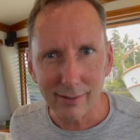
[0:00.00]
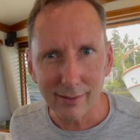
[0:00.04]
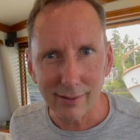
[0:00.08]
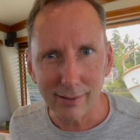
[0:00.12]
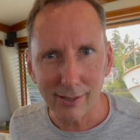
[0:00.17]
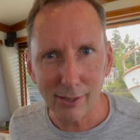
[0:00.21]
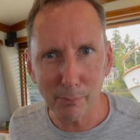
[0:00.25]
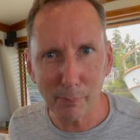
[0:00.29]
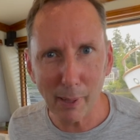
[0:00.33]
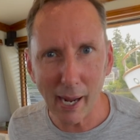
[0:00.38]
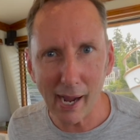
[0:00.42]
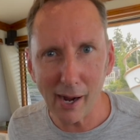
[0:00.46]

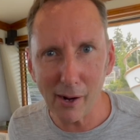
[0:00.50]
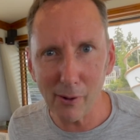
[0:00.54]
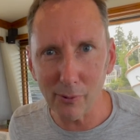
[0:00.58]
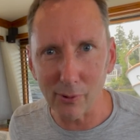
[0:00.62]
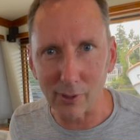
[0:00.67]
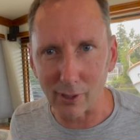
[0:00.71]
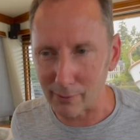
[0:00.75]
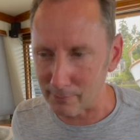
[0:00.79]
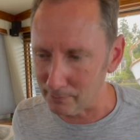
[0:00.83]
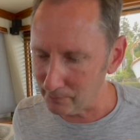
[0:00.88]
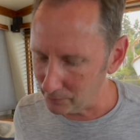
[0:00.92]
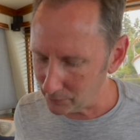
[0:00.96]
your
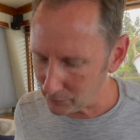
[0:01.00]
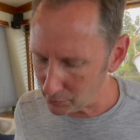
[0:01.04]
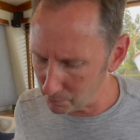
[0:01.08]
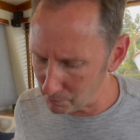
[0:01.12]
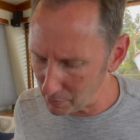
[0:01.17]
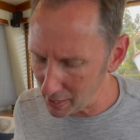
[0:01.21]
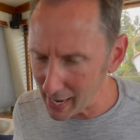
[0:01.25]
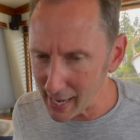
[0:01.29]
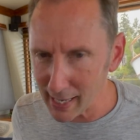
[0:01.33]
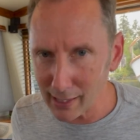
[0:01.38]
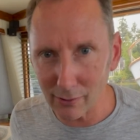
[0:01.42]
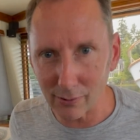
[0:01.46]
power, your
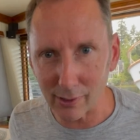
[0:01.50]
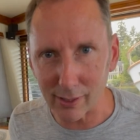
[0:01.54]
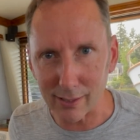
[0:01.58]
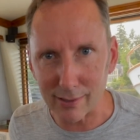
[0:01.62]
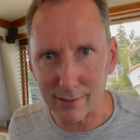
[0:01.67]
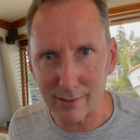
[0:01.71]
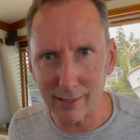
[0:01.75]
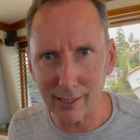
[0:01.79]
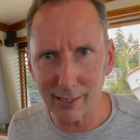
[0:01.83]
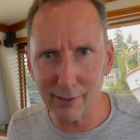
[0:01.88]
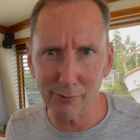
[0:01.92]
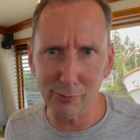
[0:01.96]

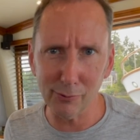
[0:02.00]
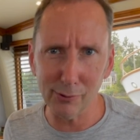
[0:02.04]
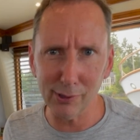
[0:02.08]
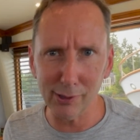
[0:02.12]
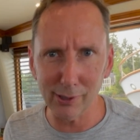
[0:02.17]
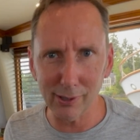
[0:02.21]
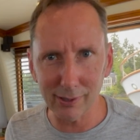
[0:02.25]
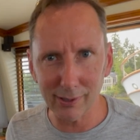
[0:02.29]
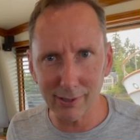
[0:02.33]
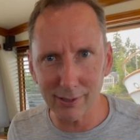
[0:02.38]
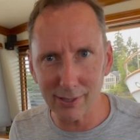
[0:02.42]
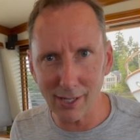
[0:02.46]
batteries, even when
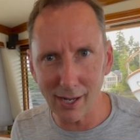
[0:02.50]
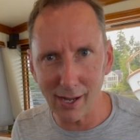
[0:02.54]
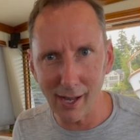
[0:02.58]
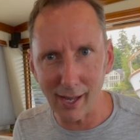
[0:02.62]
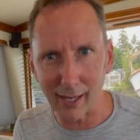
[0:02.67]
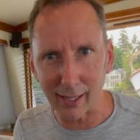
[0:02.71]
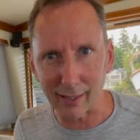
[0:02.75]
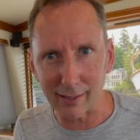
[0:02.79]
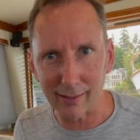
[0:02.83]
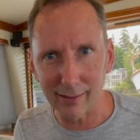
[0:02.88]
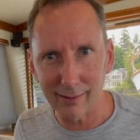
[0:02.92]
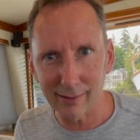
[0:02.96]
you're at the
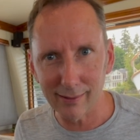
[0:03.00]
dock.